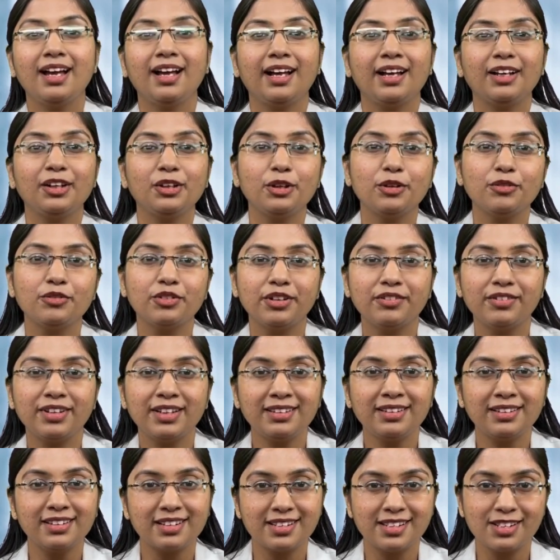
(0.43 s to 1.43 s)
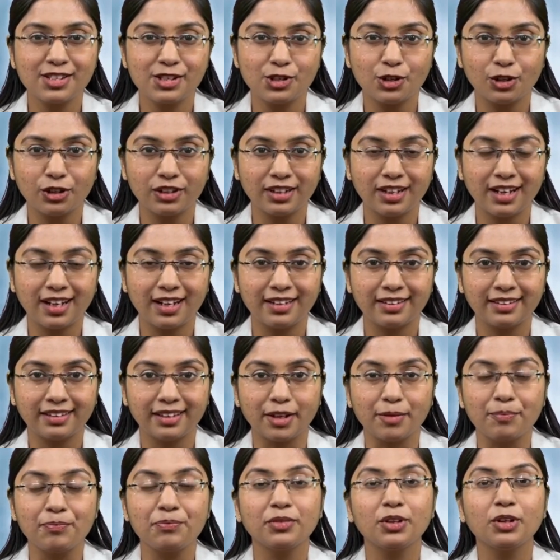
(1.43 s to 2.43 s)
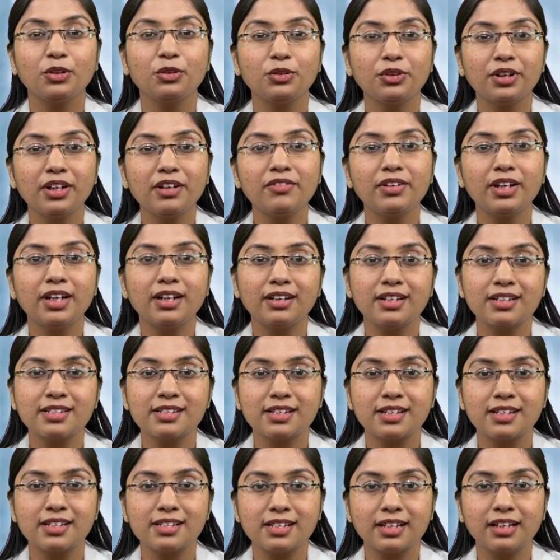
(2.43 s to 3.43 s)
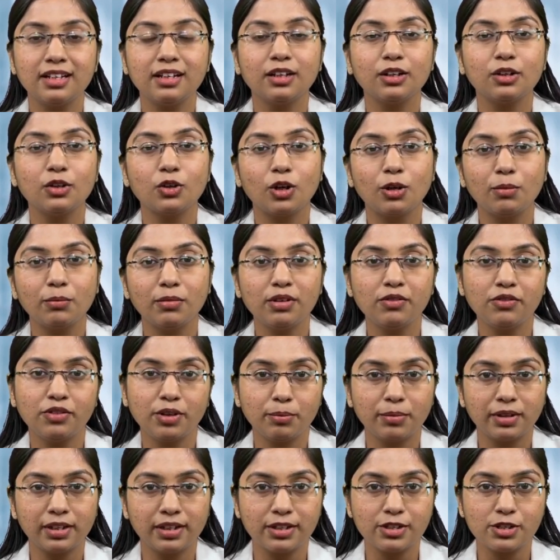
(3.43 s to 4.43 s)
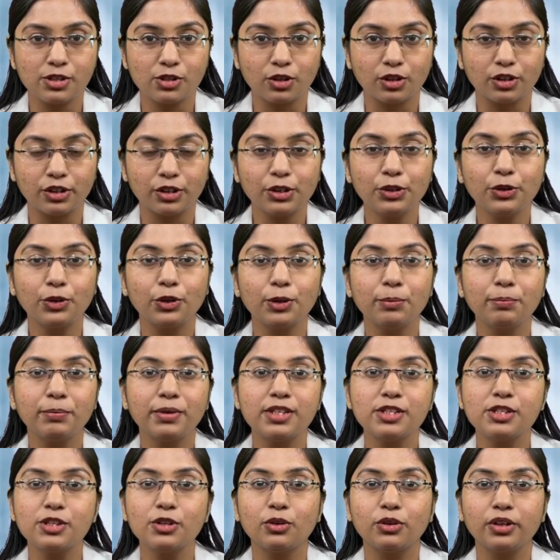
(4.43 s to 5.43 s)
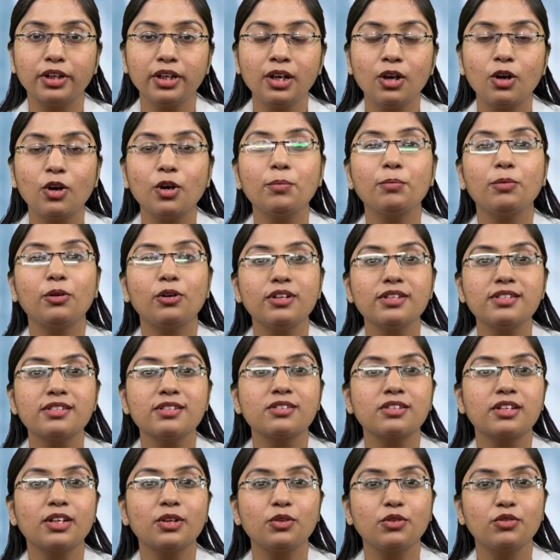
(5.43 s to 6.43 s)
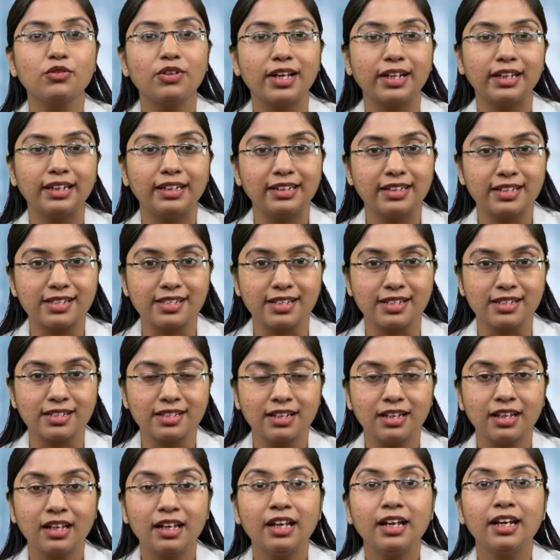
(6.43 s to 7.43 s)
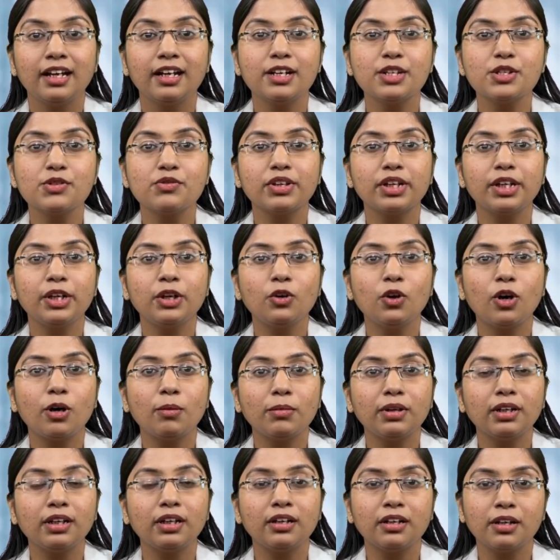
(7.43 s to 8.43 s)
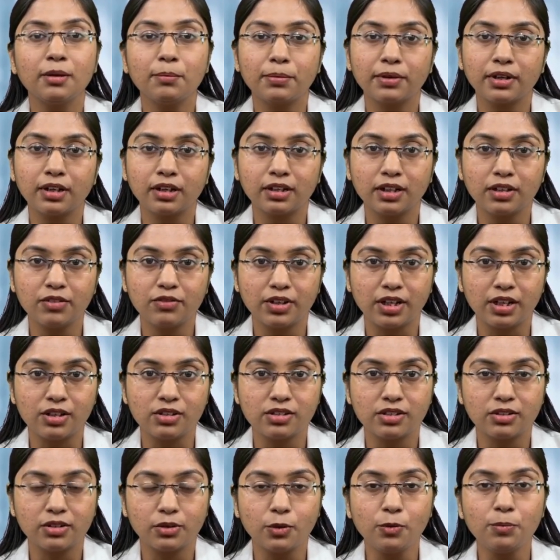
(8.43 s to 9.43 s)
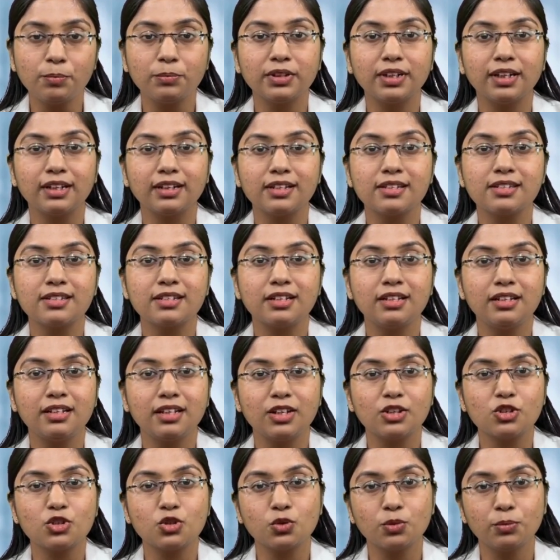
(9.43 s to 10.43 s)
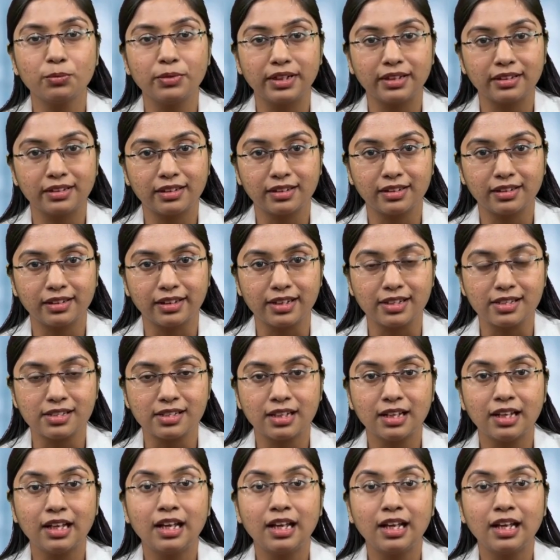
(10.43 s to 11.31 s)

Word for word: Hello everyone, this is Dr. Aarti. Today we are discussing a common female disorder called PCOD or polycystic ovarian disease. It is very common in reproductive age group that is teenage to mid 30s.